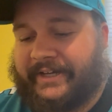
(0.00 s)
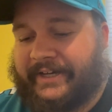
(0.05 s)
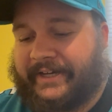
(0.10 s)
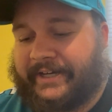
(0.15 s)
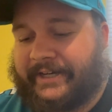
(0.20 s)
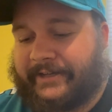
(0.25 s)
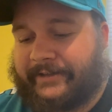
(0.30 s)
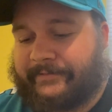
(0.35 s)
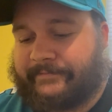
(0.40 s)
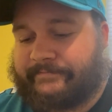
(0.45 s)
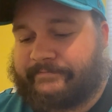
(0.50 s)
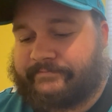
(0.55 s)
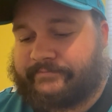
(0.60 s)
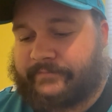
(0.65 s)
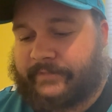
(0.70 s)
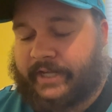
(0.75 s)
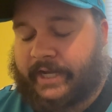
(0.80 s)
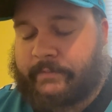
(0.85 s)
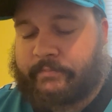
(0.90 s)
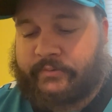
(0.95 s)
I
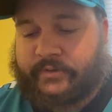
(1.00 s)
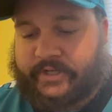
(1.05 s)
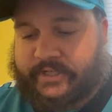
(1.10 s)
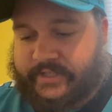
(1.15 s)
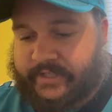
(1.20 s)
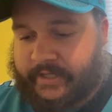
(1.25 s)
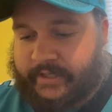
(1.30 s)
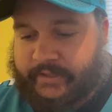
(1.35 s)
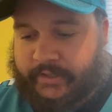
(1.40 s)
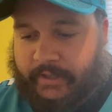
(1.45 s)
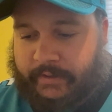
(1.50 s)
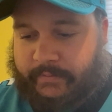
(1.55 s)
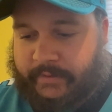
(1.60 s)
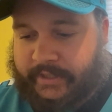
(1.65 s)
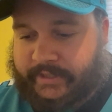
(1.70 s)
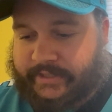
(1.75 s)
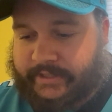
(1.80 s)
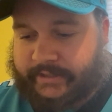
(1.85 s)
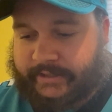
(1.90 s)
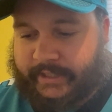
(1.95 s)
appreciate y'all
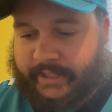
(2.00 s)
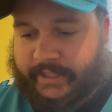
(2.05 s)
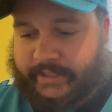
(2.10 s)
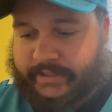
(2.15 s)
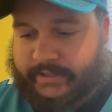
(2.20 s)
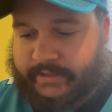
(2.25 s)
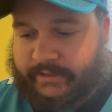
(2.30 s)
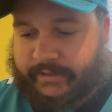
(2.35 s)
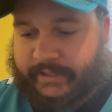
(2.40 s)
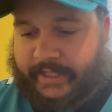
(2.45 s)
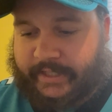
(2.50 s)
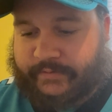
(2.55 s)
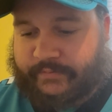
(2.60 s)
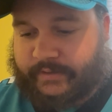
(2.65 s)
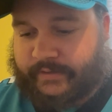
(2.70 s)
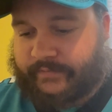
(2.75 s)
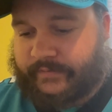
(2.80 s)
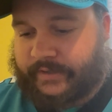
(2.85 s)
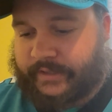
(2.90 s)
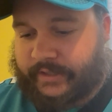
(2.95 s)
watching last
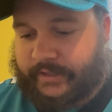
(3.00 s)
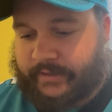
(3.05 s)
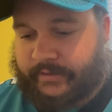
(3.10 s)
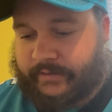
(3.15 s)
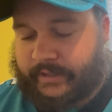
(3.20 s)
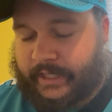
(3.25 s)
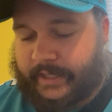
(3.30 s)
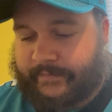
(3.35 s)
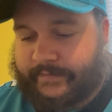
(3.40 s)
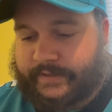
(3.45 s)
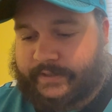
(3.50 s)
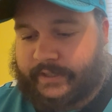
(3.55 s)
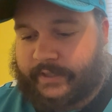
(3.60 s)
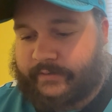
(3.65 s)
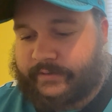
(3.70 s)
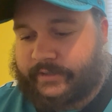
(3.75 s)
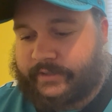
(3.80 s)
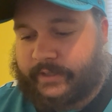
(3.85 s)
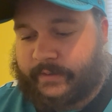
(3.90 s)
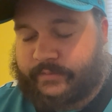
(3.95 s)
week's video. Obviously, that
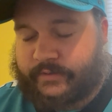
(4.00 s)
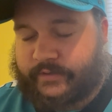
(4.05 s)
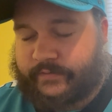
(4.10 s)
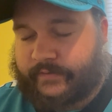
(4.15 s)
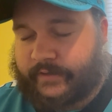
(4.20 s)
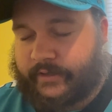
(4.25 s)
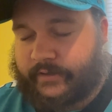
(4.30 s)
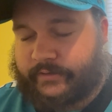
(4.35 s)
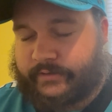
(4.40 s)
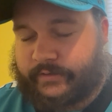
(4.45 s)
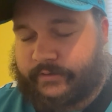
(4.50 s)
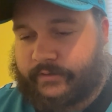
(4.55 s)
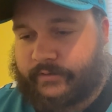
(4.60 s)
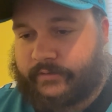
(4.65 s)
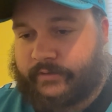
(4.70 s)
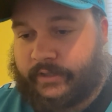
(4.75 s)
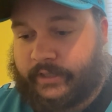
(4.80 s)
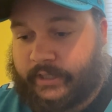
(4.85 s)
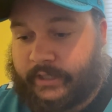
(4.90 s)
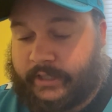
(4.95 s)
was a dumpster fire
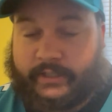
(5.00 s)
too.